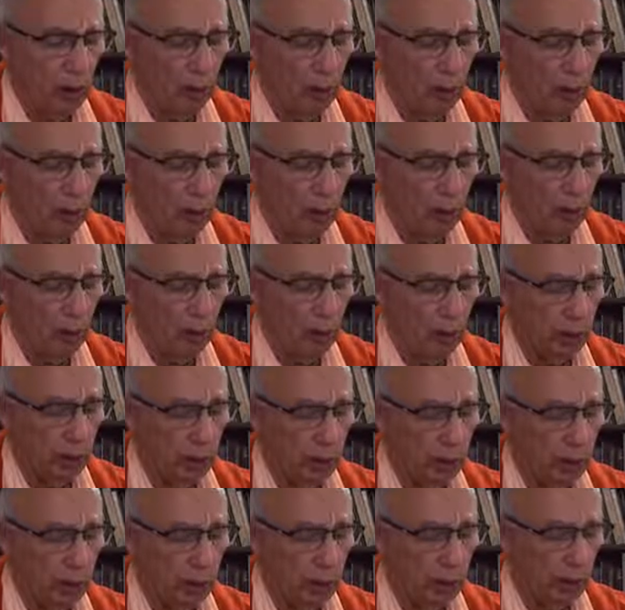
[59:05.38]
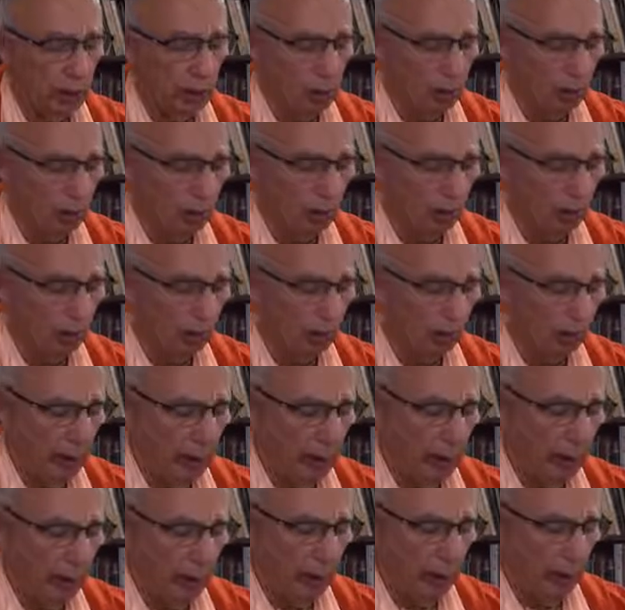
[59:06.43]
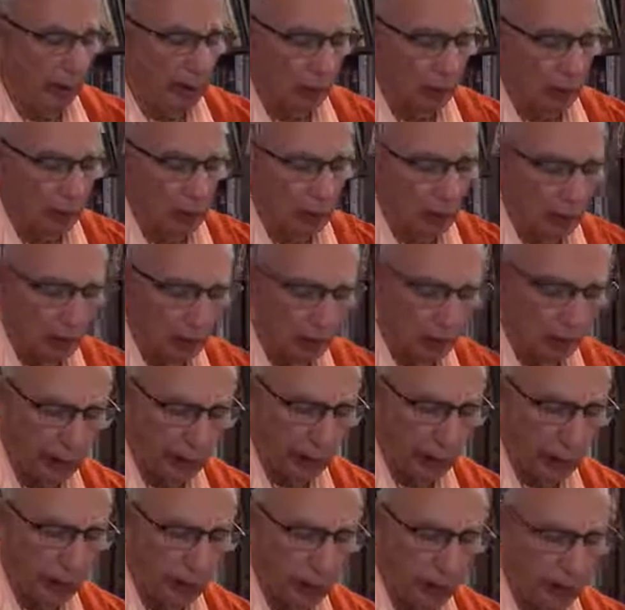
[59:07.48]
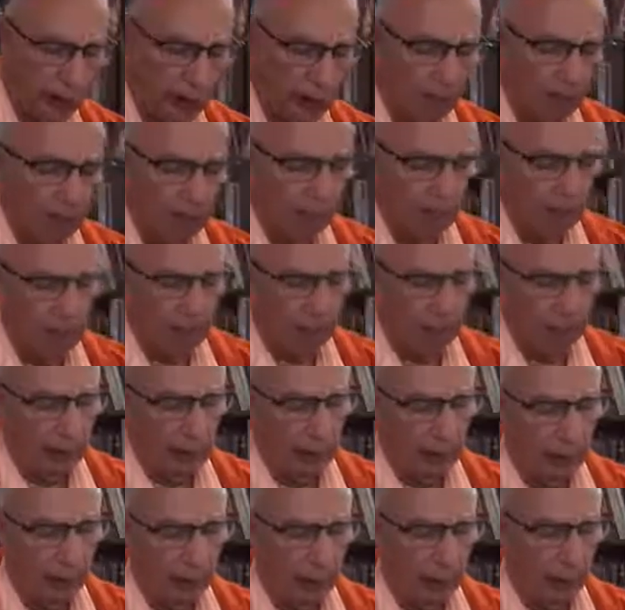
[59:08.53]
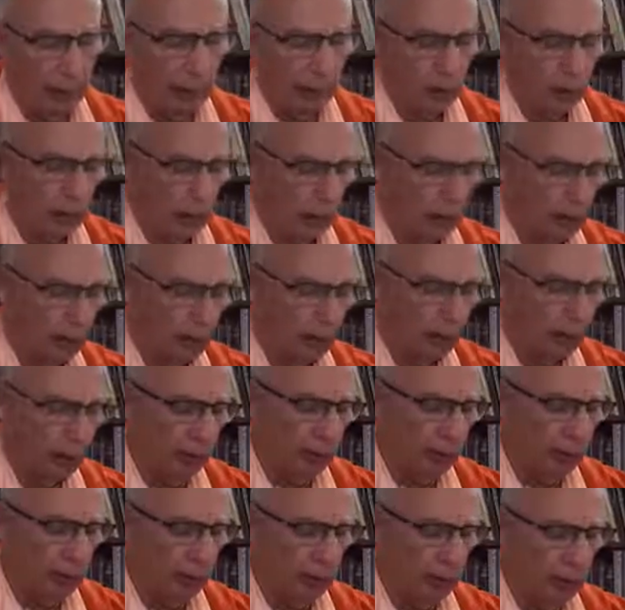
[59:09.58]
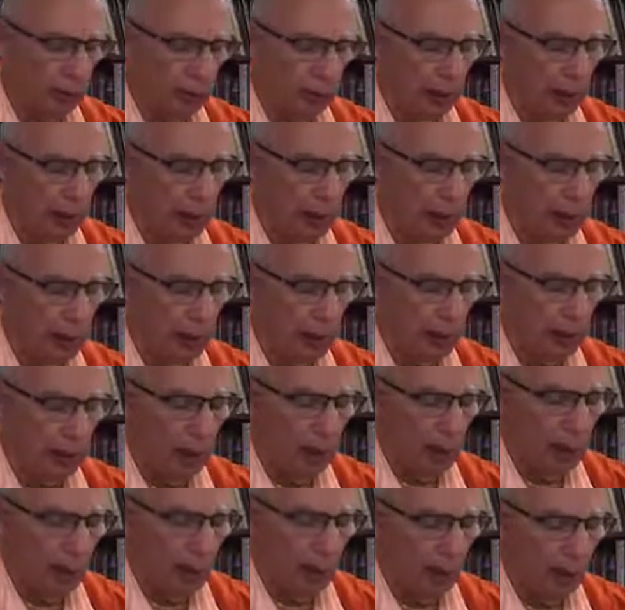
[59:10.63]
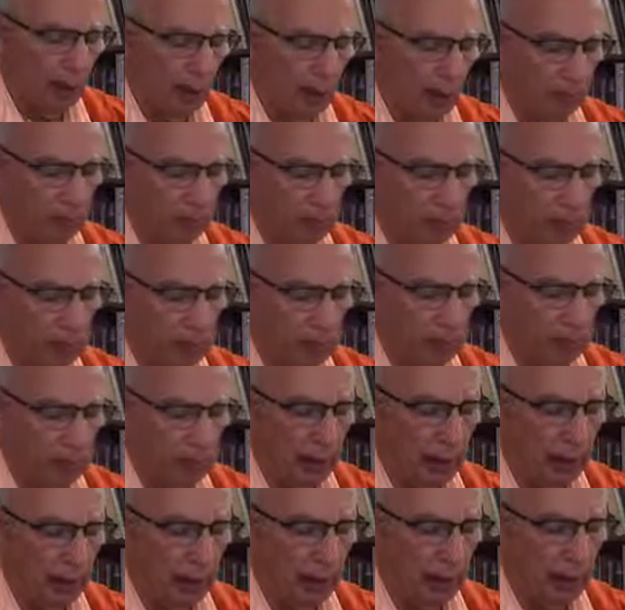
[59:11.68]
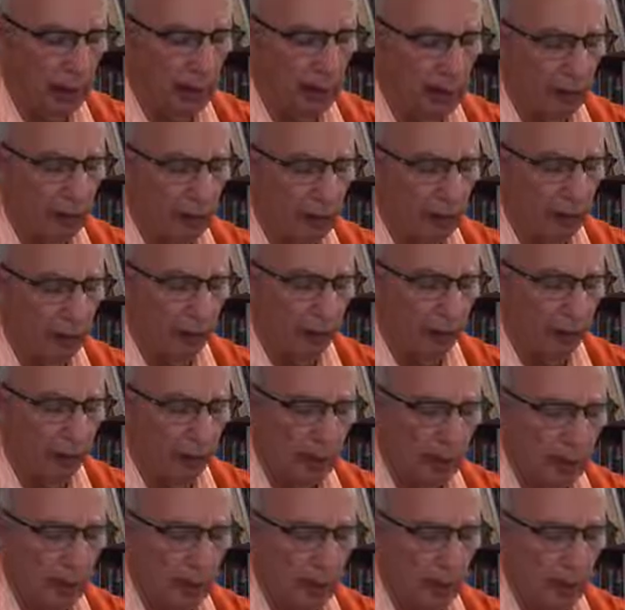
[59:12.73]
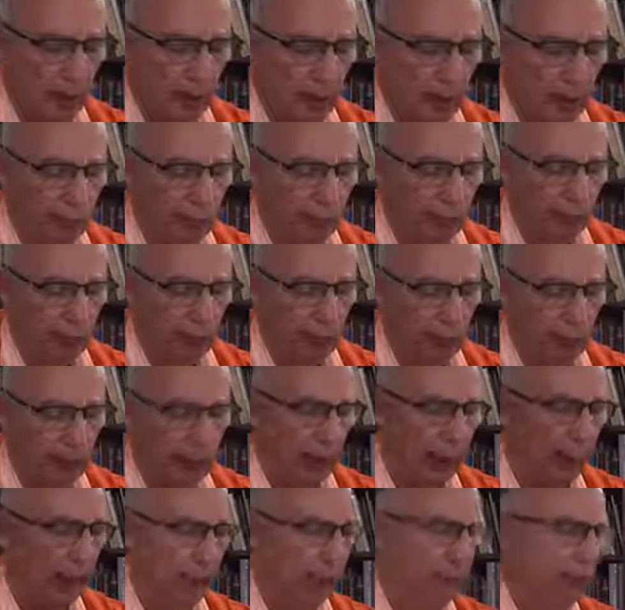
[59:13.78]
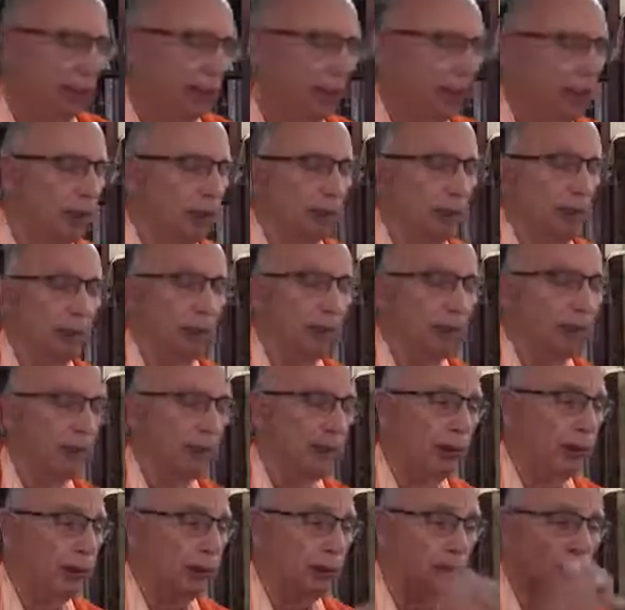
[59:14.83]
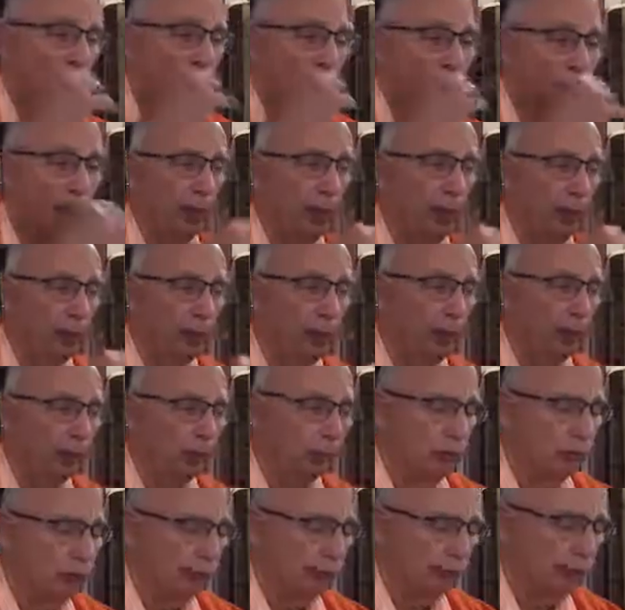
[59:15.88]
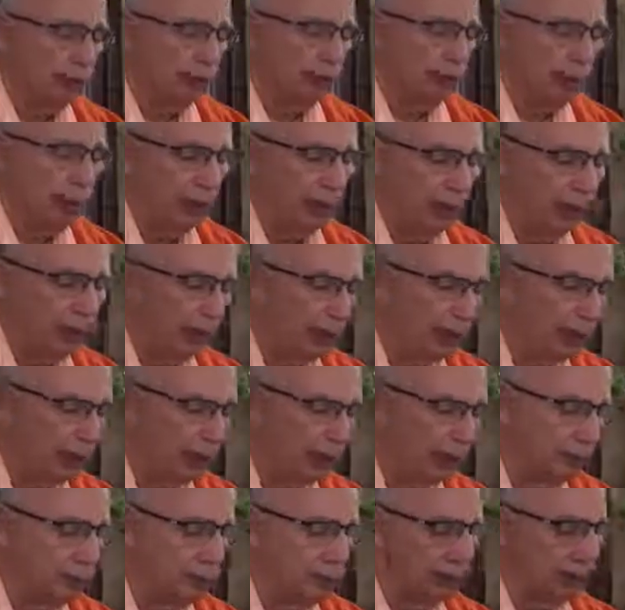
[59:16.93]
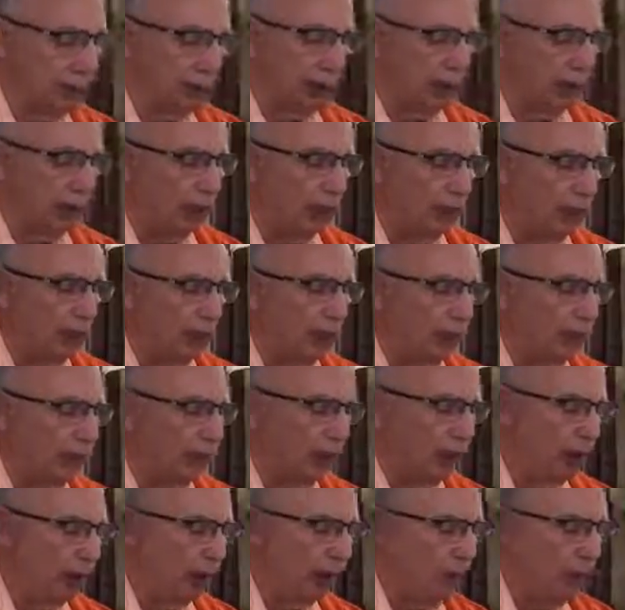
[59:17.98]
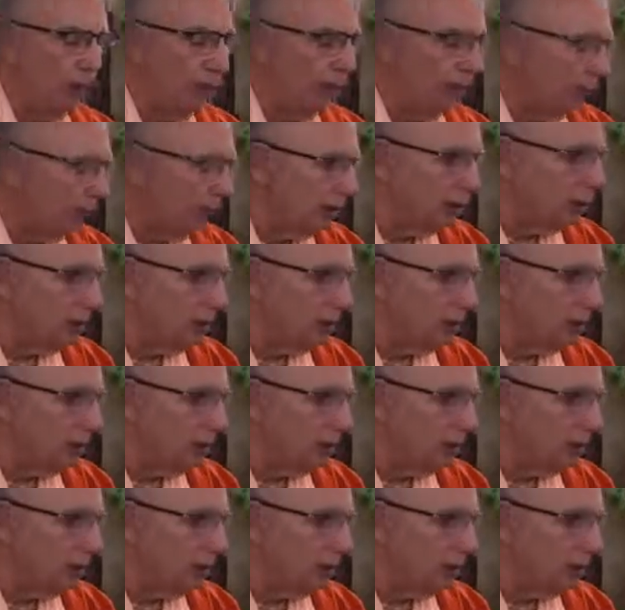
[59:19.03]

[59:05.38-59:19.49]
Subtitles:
Kara Joda Kori. The two brothers got up, and again, taking straw between their teeth, they humbly offered their prayers with folded hands. So putting straw between one's teeth is a sign of humility, was